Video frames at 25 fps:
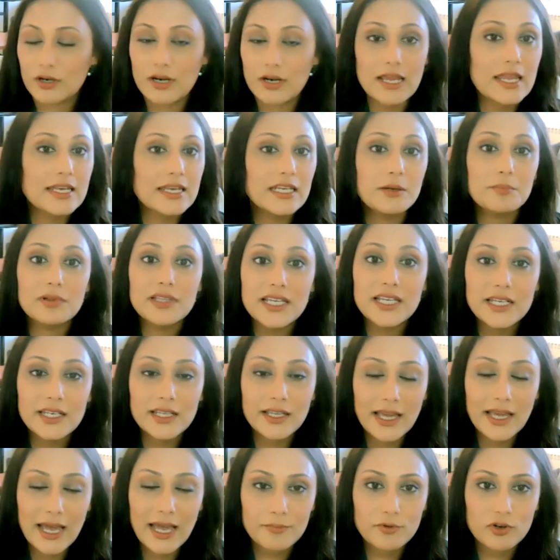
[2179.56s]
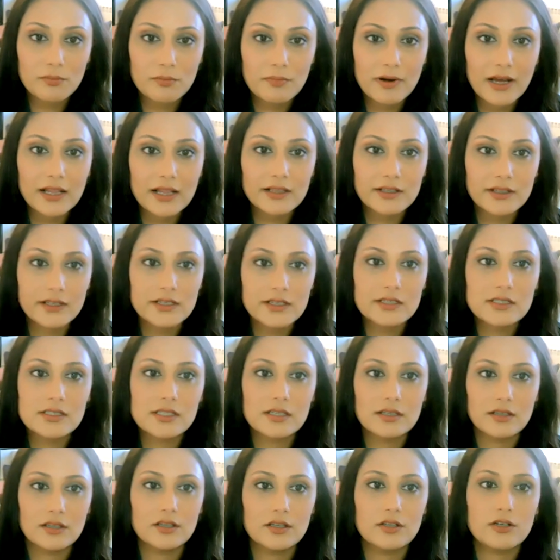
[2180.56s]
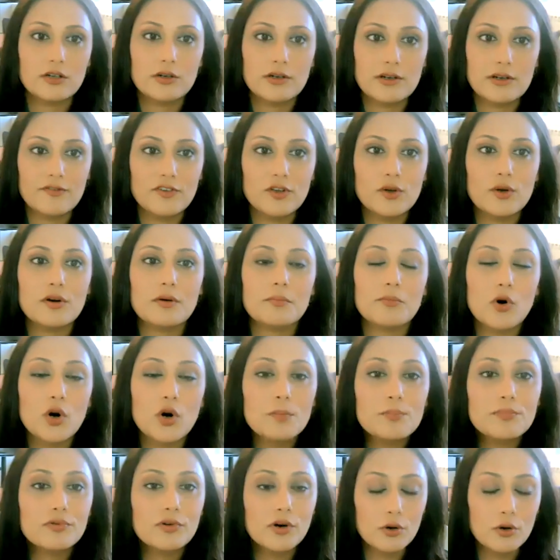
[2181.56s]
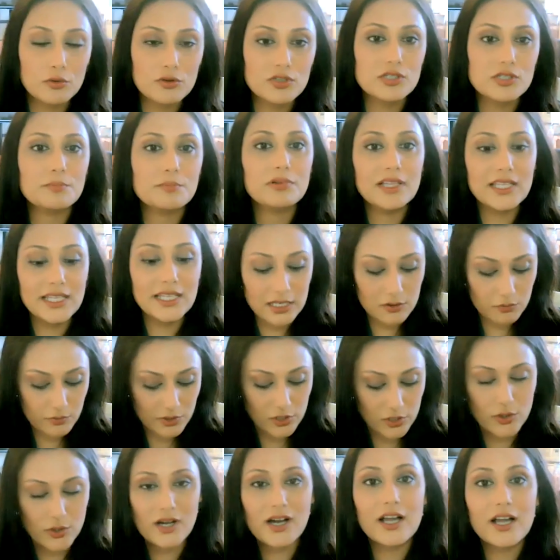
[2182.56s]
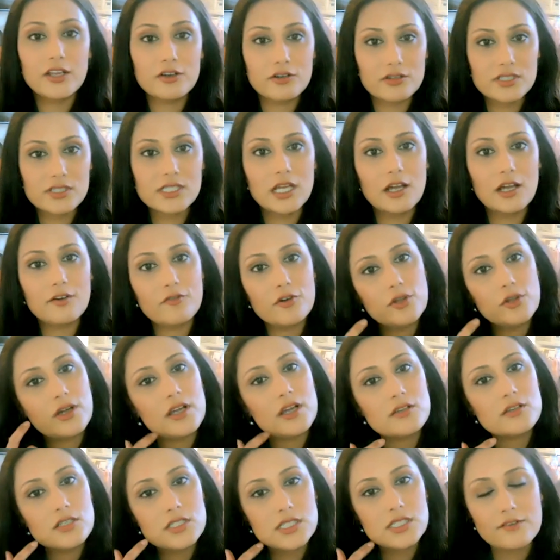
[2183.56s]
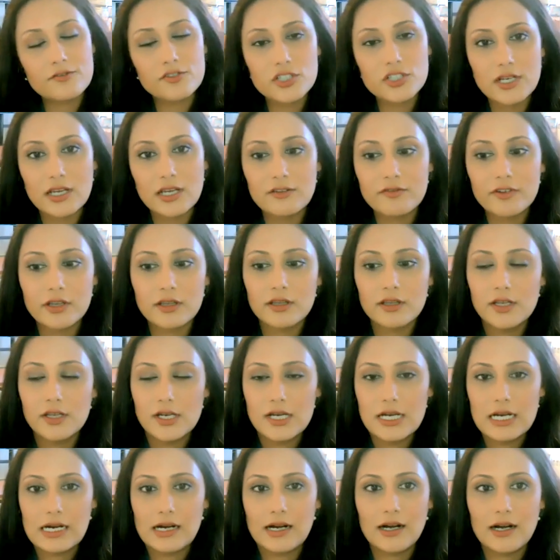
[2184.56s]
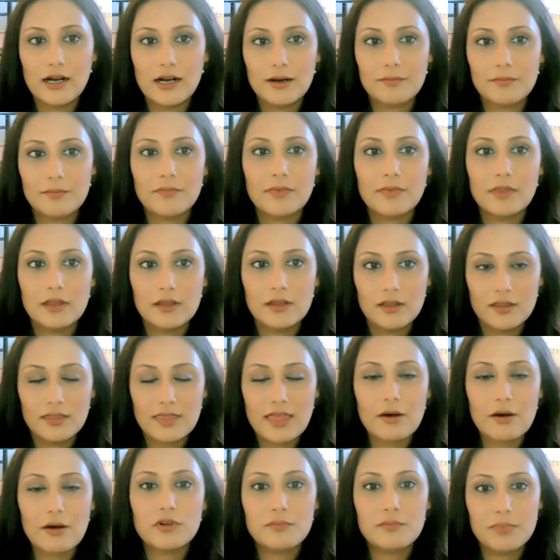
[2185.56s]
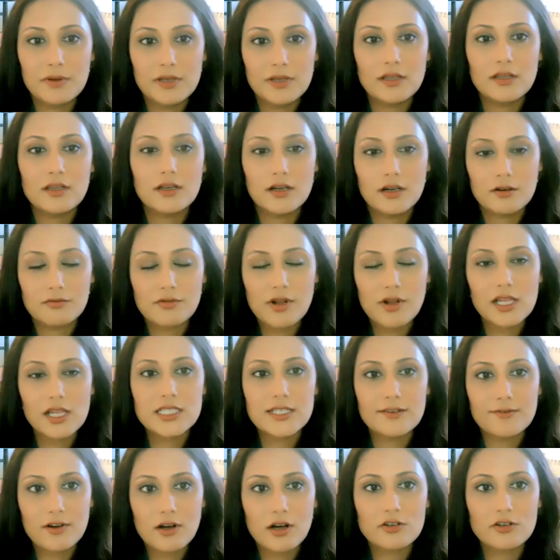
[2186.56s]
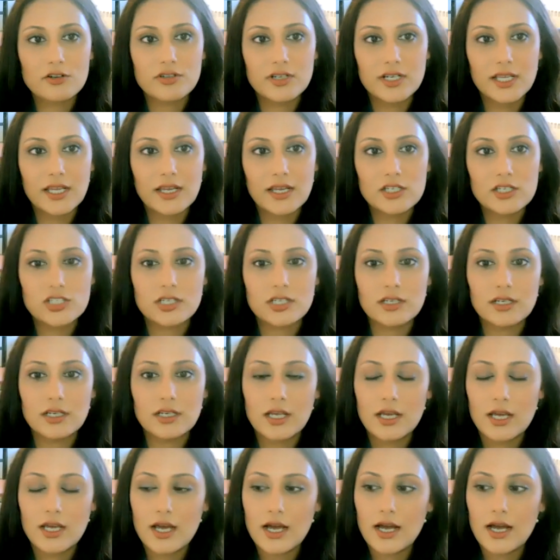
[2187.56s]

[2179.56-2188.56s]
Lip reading: any bleeding abnormalities. If you are more prone to bleed when you cut yourself or you cut yourself shaving, that would be a relative contraindication.